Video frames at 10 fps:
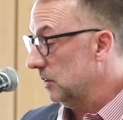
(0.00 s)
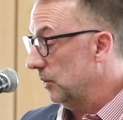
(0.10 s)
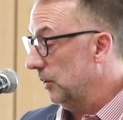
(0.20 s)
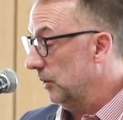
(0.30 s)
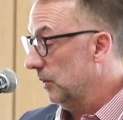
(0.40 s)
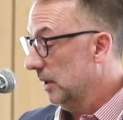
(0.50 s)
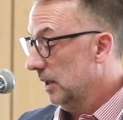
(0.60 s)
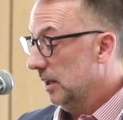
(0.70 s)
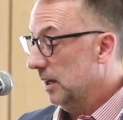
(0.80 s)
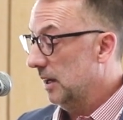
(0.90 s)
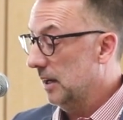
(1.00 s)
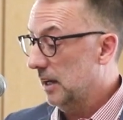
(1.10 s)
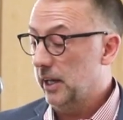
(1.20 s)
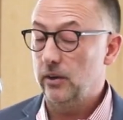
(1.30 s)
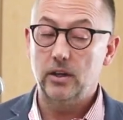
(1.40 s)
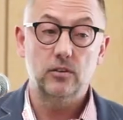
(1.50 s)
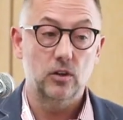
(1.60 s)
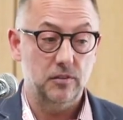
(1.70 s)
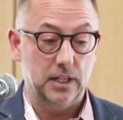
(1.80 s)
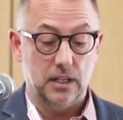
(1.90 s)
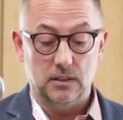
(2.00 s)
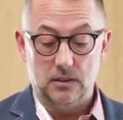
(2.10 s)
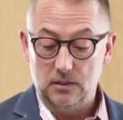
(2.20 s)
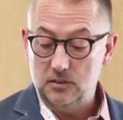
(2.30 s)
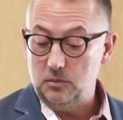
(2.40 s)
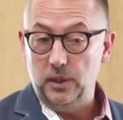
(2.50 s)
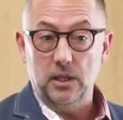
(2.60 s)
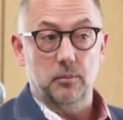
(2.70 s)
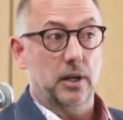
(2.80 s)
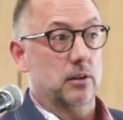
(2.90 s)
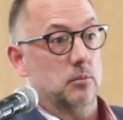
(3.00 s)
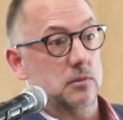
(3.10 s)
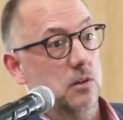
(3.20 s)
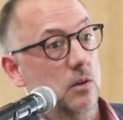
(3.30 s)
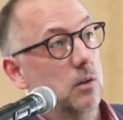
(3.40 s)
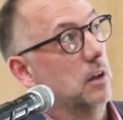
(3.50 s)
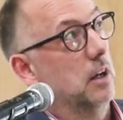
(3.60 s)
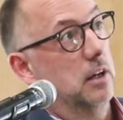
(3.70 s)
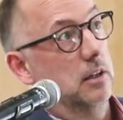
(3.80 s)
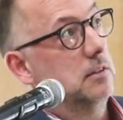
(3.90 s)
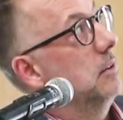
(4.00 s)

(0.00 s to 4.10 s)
They're so new, uh, I don't even know if I can speak about them. So hold on here.